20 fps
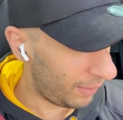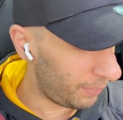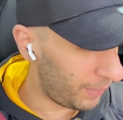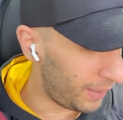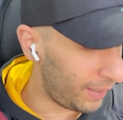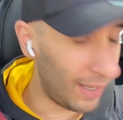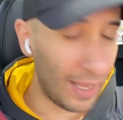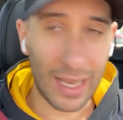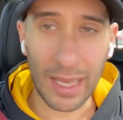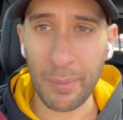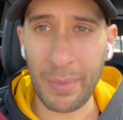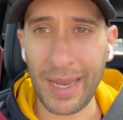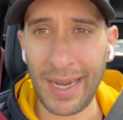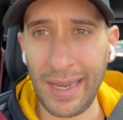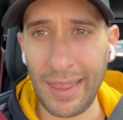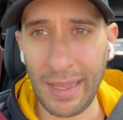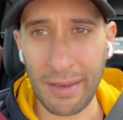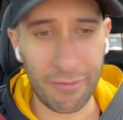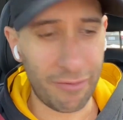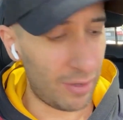I mean, it could be
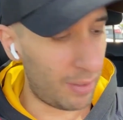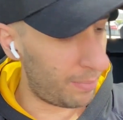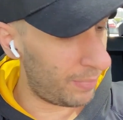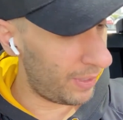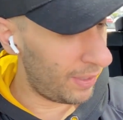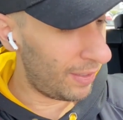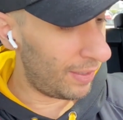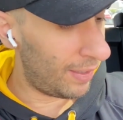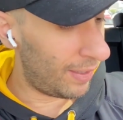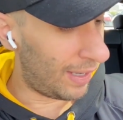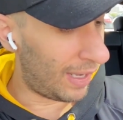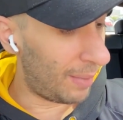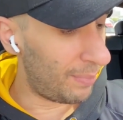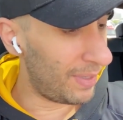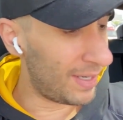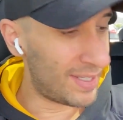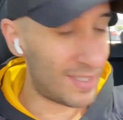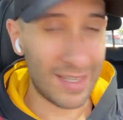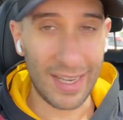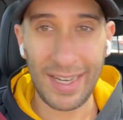anything from I'm
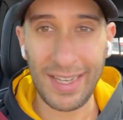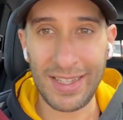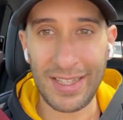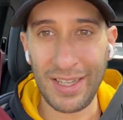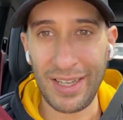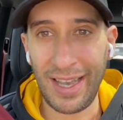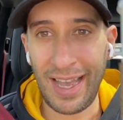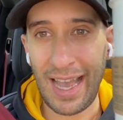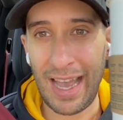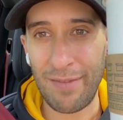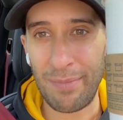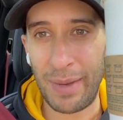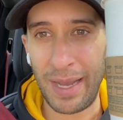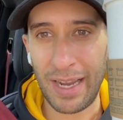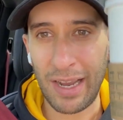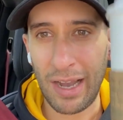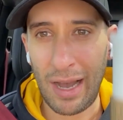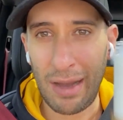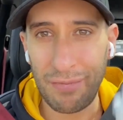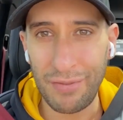excited to have my
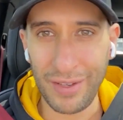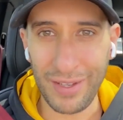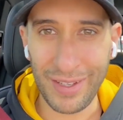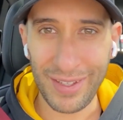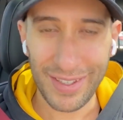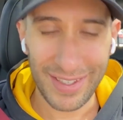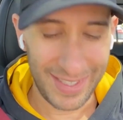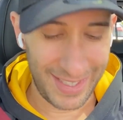coffee